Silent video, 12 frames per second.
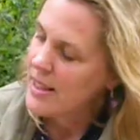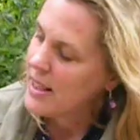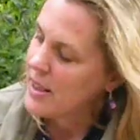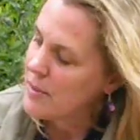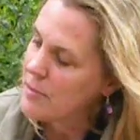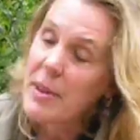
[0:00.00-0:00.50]

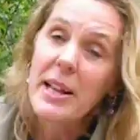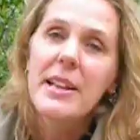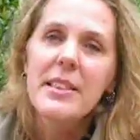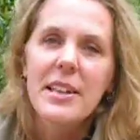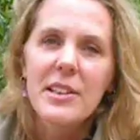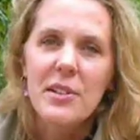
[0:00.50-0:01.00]
um,
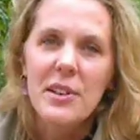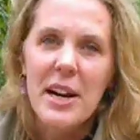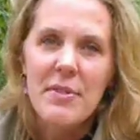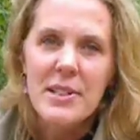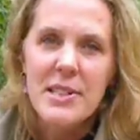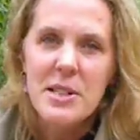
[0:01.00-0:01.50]
anything in their
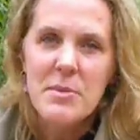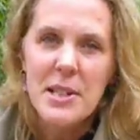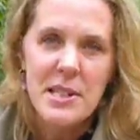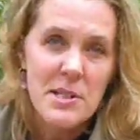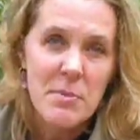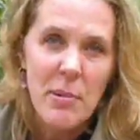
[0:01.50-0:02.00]
life that seems
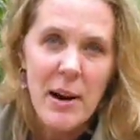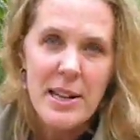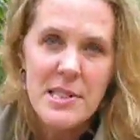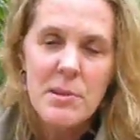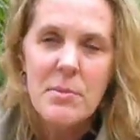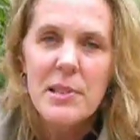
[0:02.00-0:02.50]
like it's
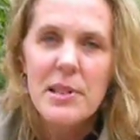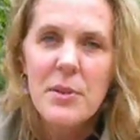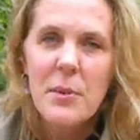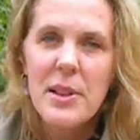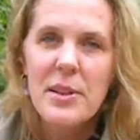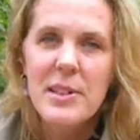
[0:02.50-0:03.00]
impossible,
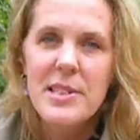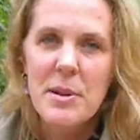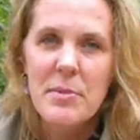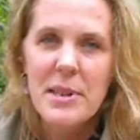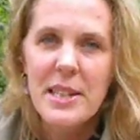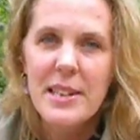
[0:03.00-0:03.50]
whether it's
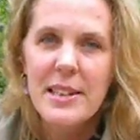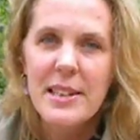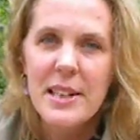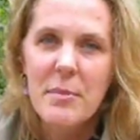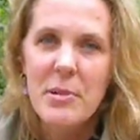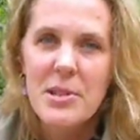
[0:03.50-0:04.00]
something
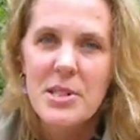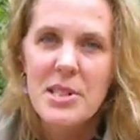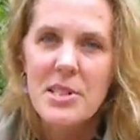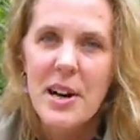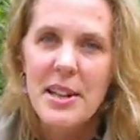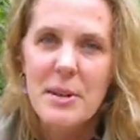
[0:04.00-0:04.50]
that a person
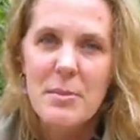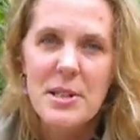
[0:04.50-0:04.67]
has gotten